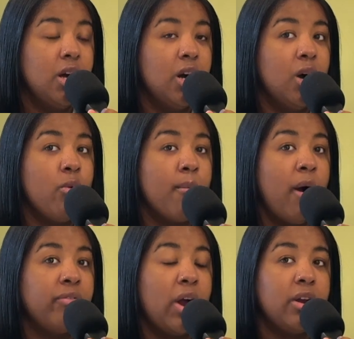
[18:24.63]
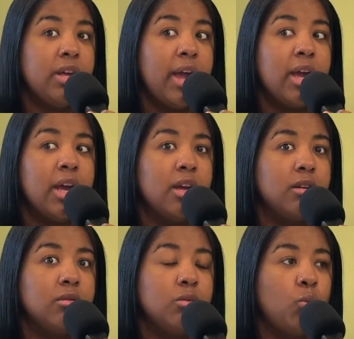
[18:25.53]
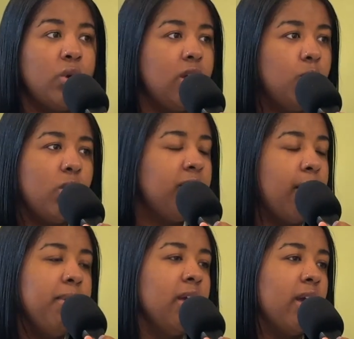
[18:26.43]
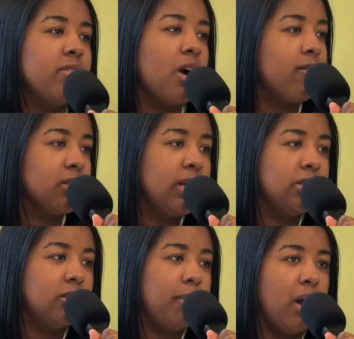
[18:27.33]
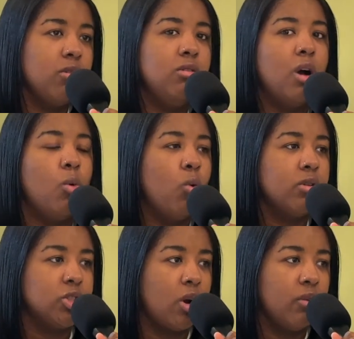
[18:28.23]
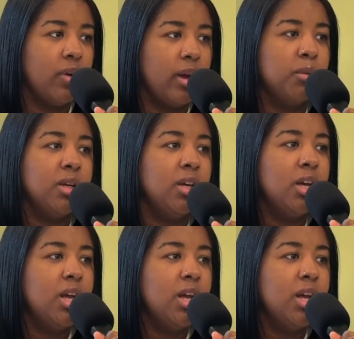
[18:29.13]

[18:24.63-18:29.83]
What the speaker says: We were both 30, and we had been having conversations about, you know, wanting to start a family.